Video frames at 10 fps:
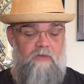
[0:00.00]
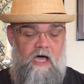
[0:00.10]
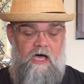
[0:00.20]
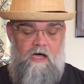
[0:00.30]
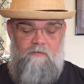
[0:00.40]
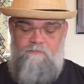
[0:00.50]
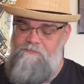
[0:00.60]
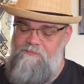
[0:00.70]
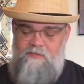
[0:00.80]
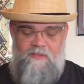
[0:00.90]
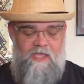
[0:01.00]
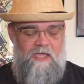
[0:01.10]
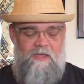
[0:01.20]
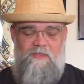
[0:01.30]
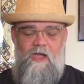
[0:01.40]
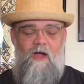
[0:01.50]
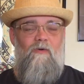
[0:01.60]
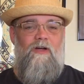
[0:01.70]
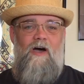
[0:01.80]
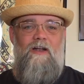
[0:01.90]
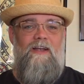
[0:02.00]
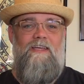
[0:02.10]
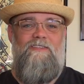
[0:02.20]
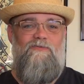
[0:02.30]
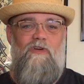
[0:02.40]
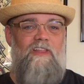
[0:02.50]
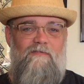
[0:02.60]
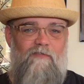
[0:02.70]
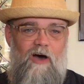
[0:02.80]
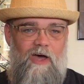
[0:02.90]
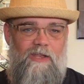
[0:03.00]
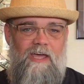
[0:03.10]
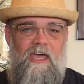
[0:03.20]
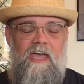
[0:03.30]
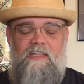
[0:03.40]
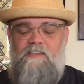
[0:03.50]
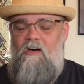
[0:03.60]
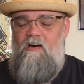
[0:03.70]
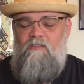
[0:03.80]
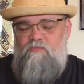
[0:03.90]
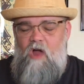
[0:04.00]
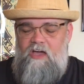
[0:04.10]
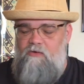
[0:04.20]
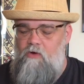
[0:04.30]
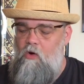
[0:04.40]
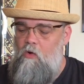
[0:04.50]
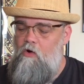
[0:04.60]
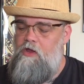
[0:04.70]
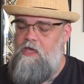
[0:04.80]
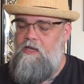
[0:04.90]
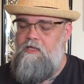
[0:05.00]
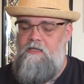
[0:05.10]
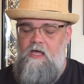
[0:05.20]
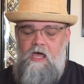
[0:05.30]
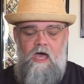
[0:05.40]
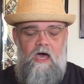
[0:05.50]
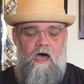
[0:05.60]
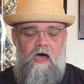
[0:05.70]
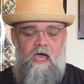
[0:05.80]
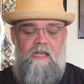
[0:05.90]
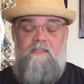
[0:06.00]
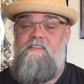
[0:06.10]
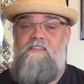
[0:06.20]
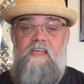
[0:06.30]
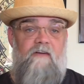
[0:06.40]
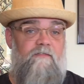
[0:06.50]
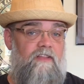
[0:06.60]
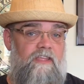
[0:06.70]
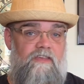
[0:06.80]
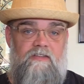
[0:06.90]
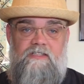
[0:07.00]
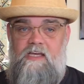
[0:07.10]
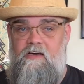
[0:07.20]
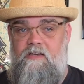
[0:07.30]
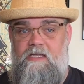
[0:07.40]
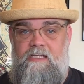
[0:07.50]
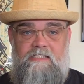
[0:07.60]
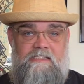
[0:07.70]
The artwork on it is really fun. It's all rock and roll oriented, and it's definitely, you can tell it is